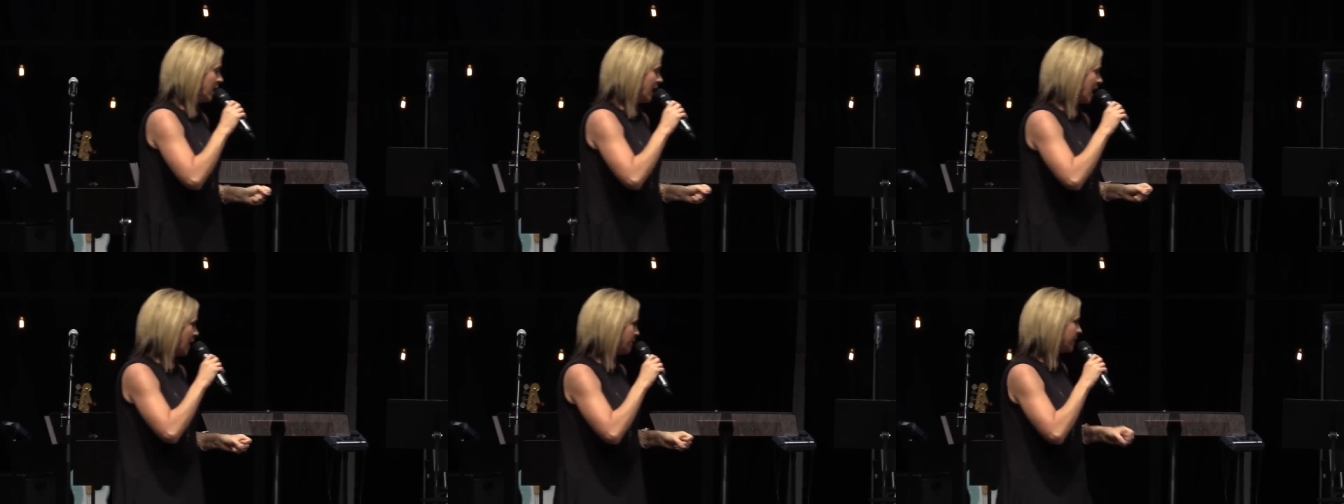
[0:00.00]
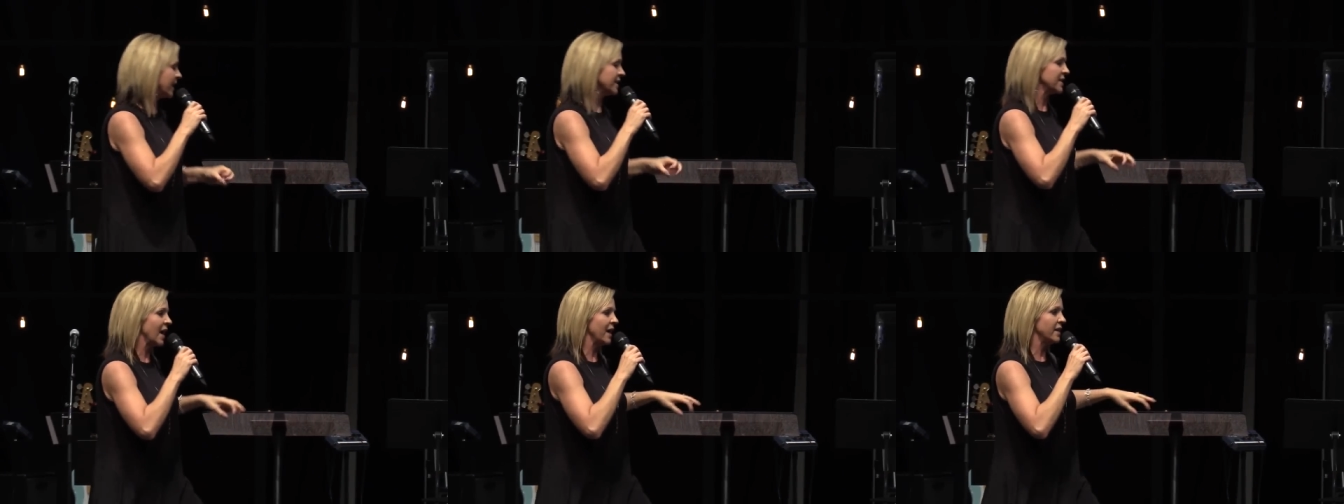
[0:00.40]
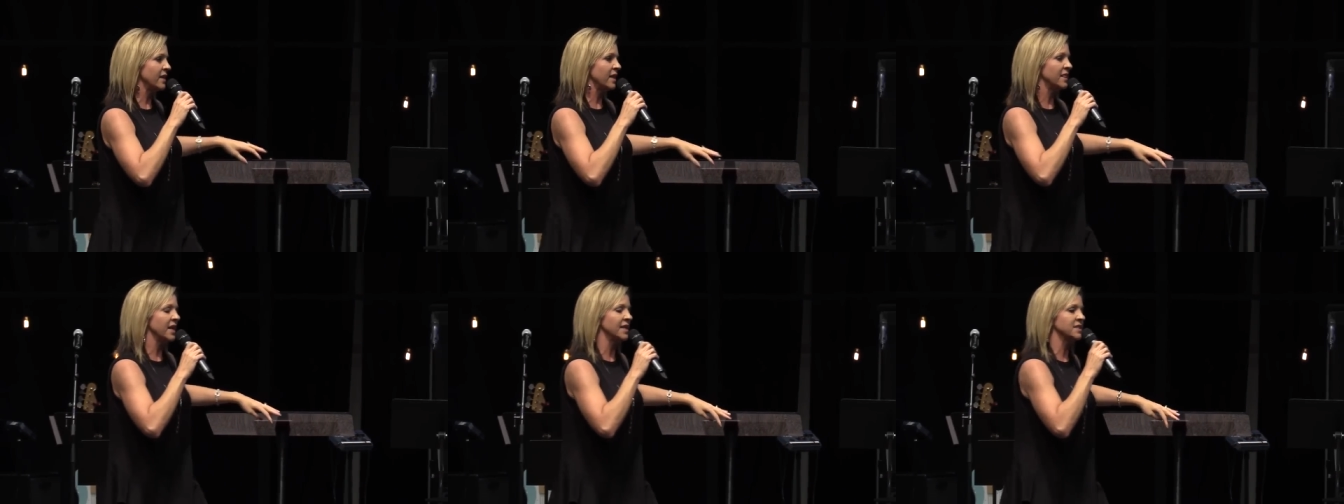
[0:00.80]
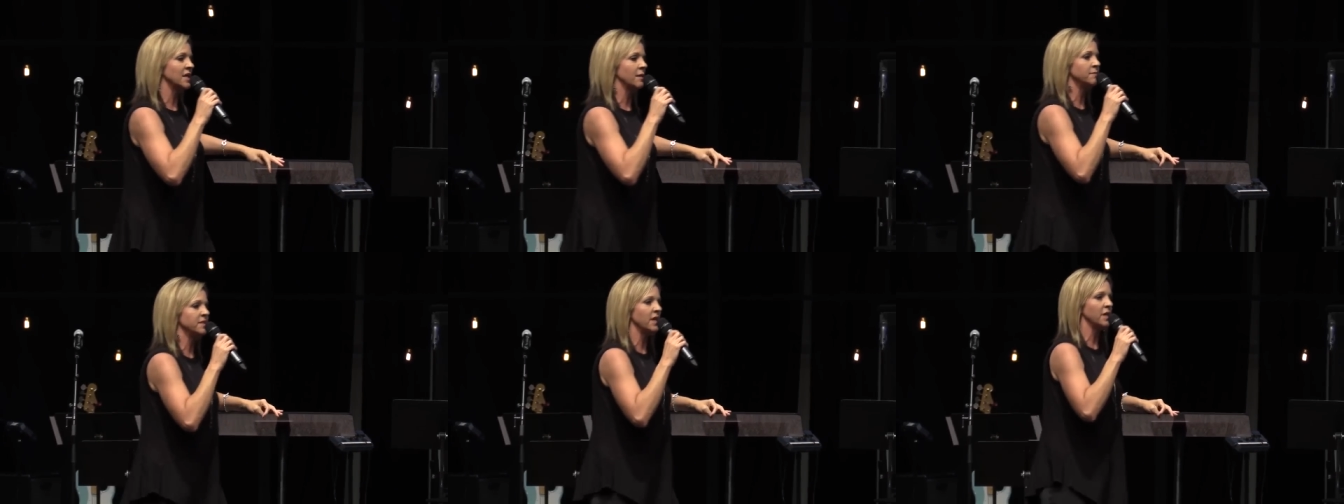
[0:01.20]
Um, because I, the things that
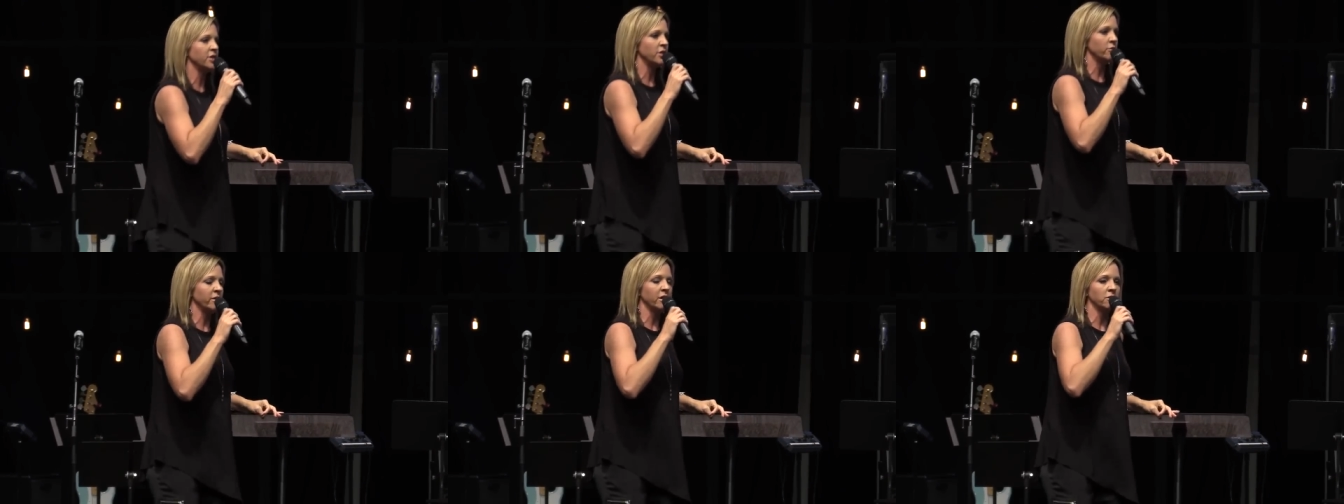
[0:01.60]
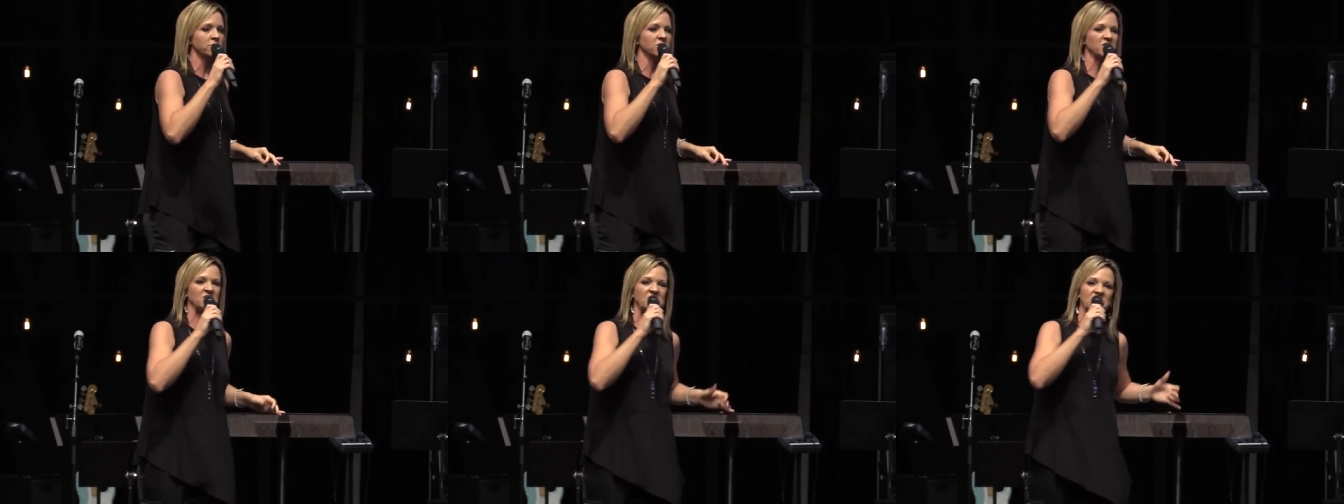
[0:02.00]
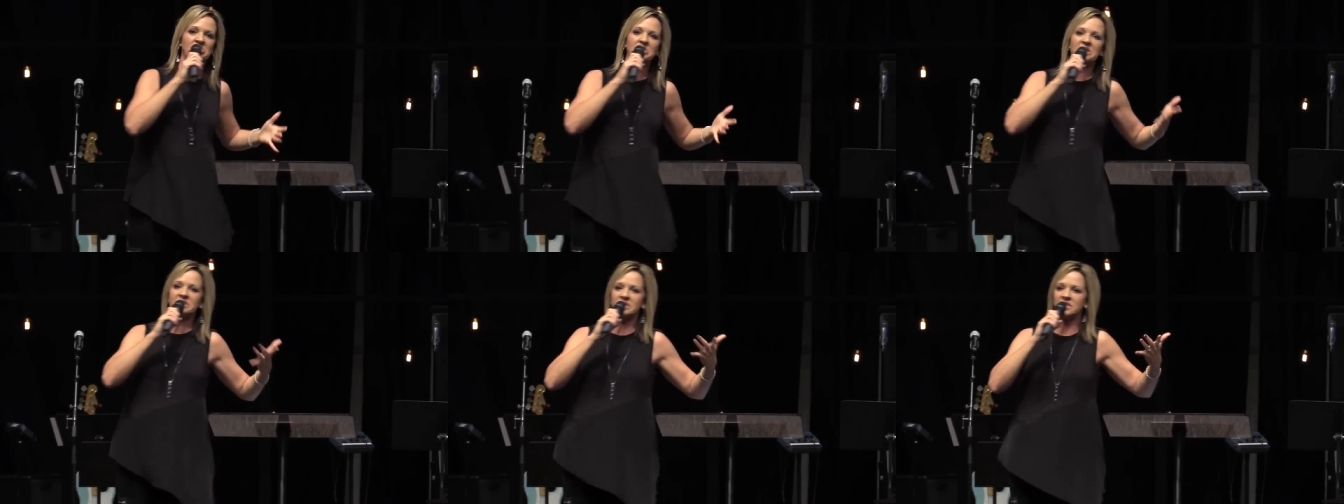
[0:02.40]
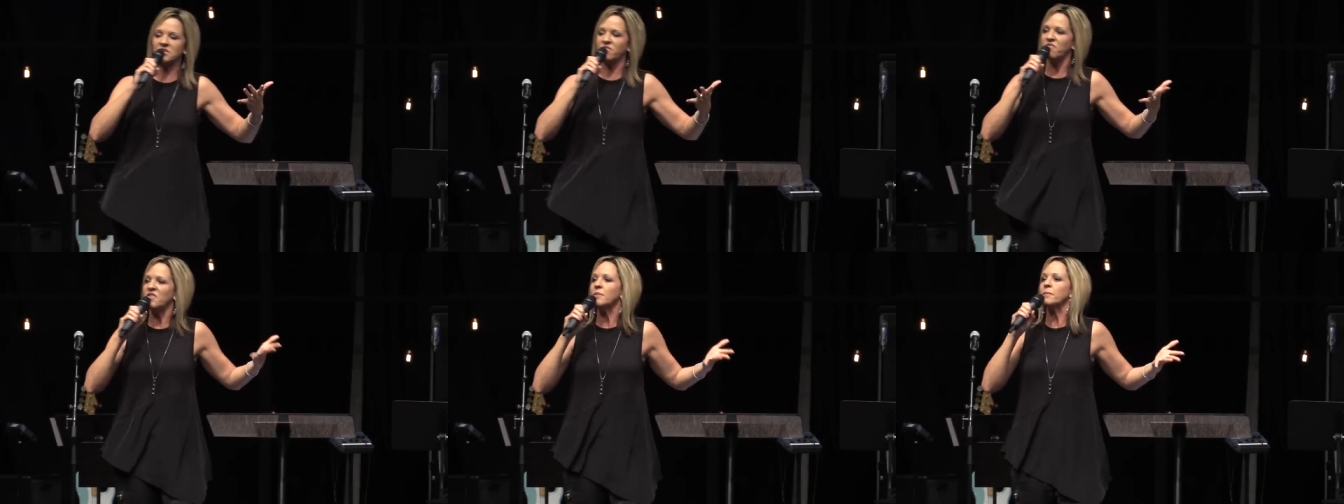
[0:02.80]
I'm telling you, we don't just do these
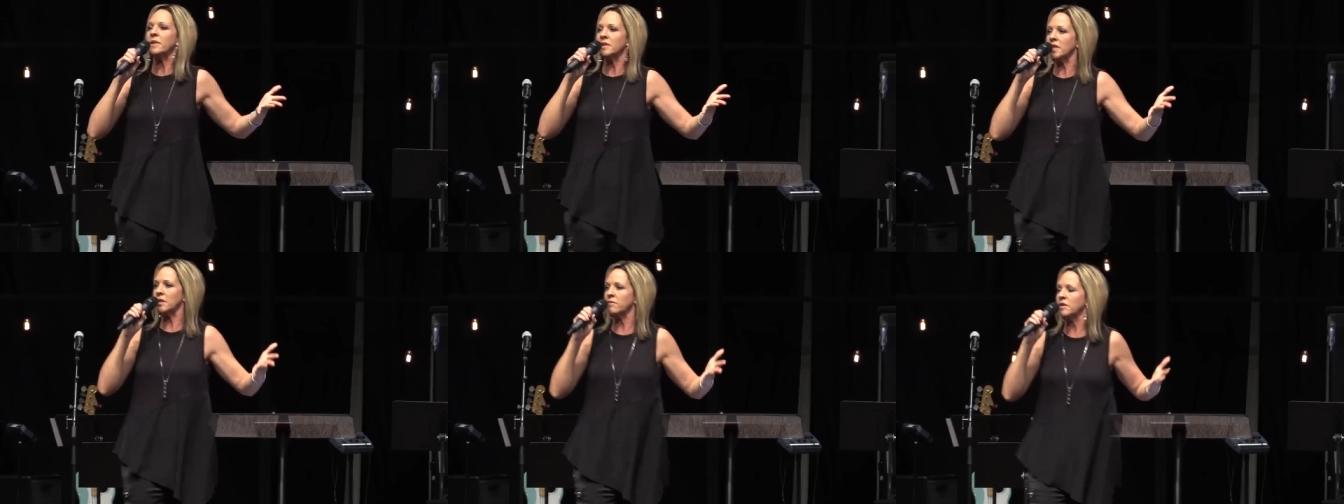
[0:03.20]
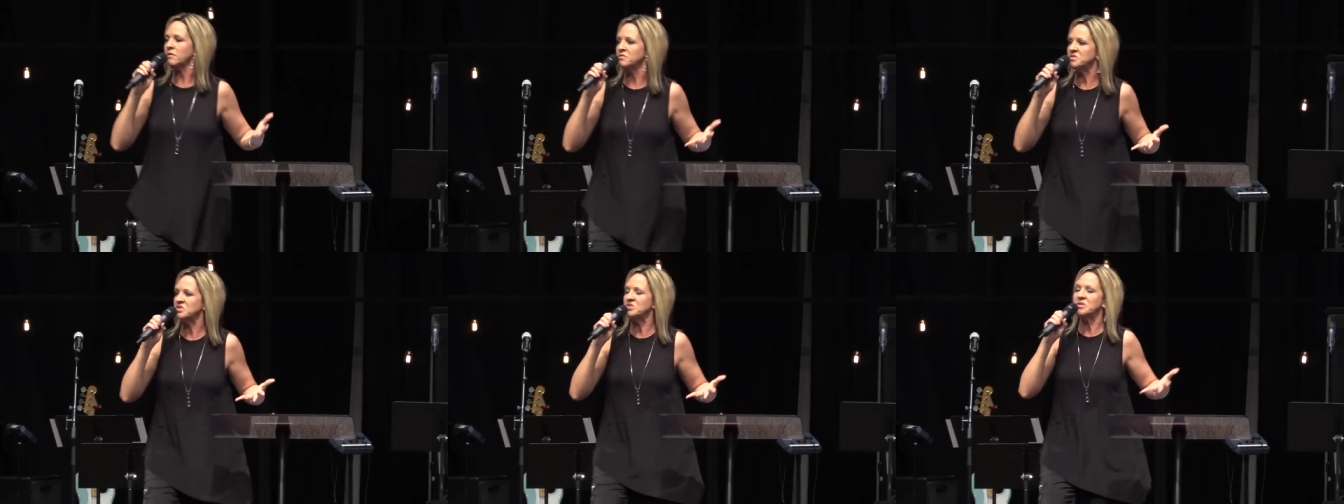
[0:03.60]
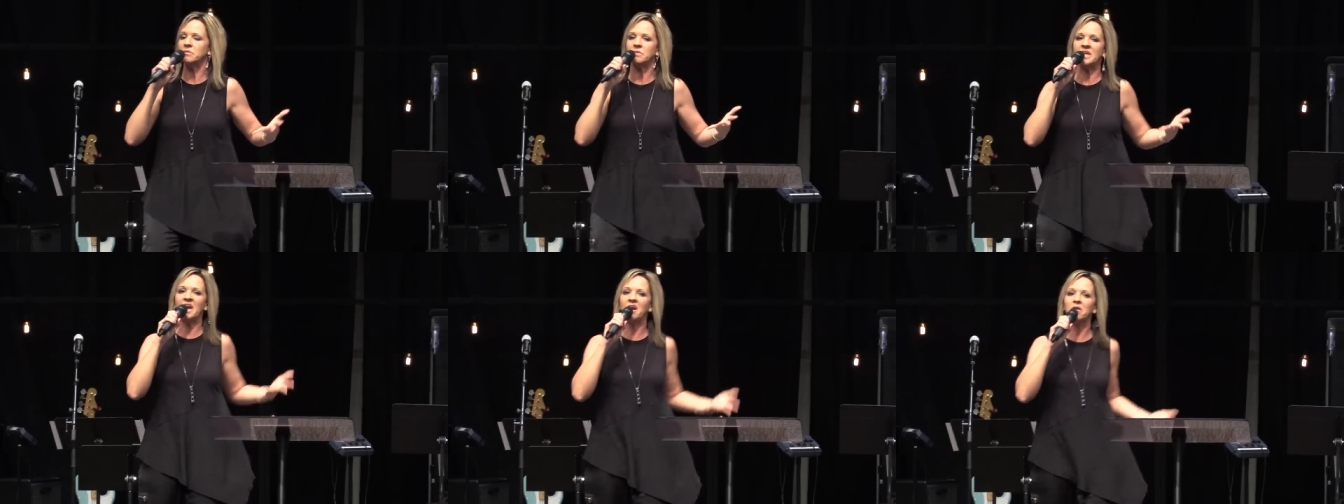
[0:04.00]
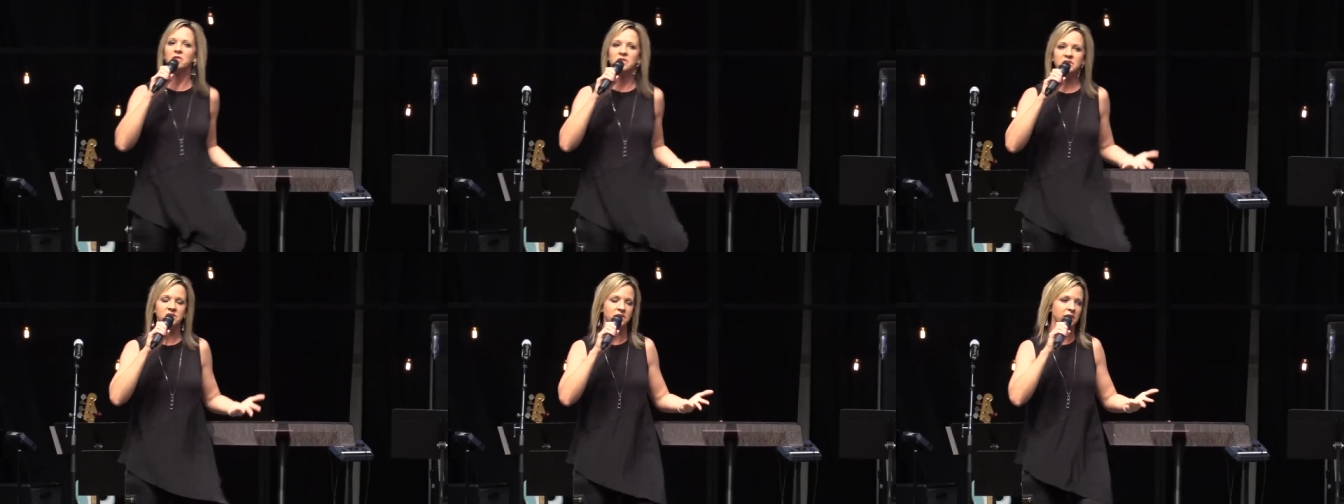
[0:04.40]
things flippantly, we don't do them
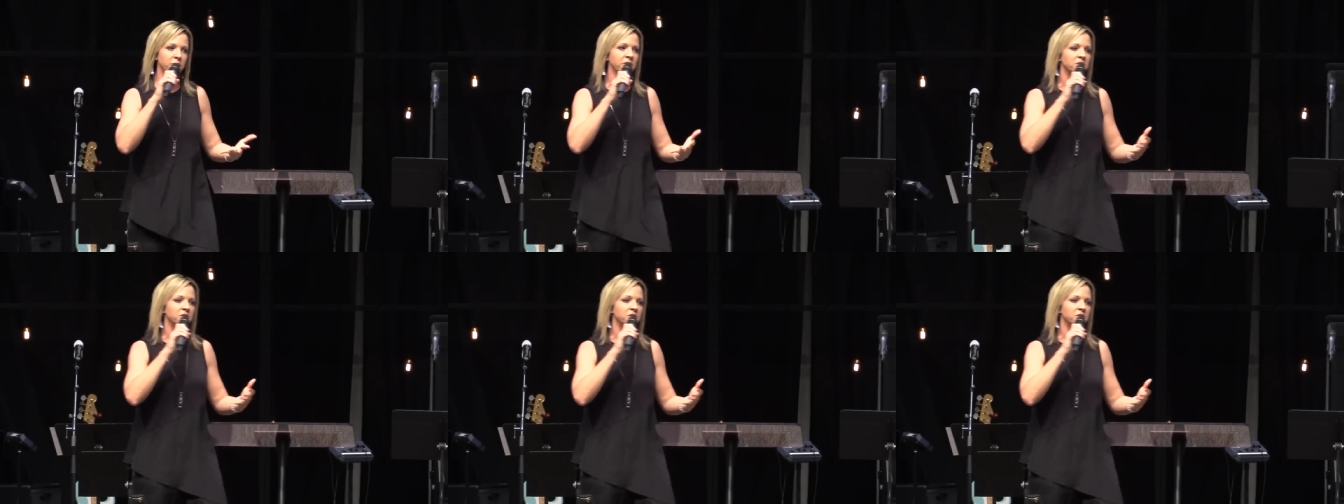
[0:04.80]
carelessly.